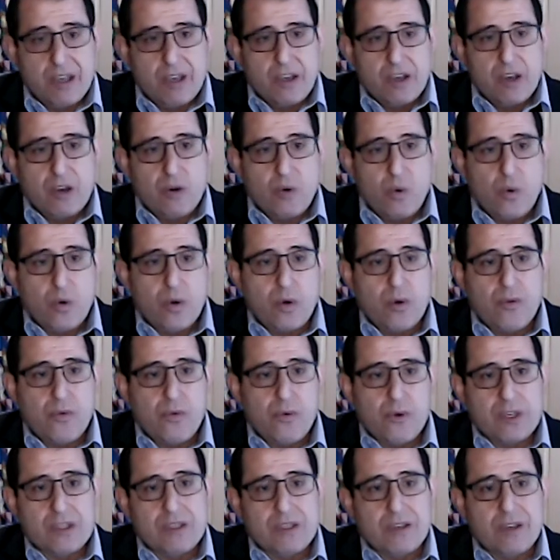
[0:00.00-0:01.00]
in order
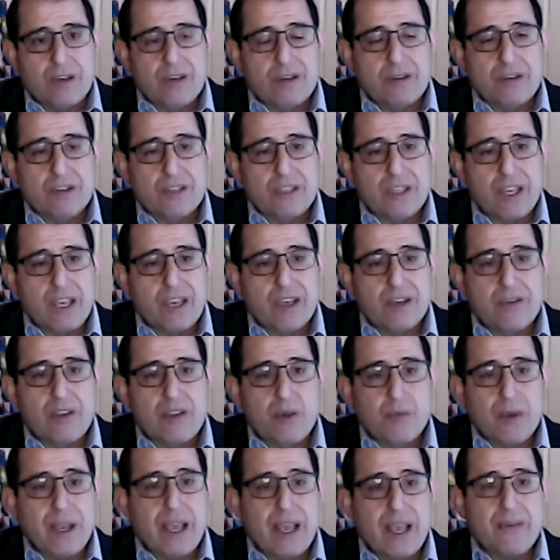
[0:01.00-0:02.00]
for us to understand
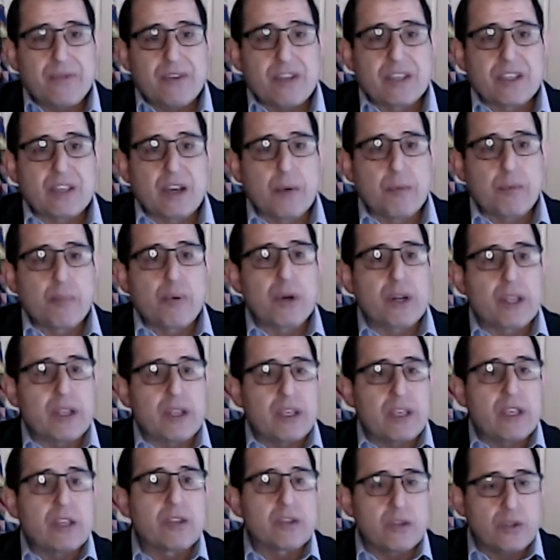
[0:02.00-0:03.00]
that we have to start putting
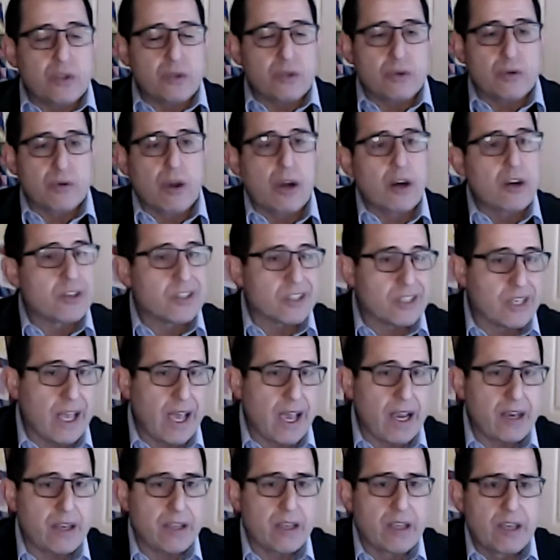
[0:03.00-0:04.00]
into our
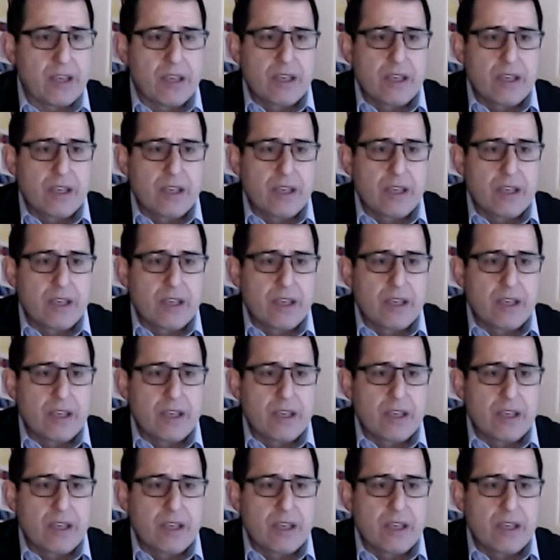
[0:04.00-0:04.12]
stack,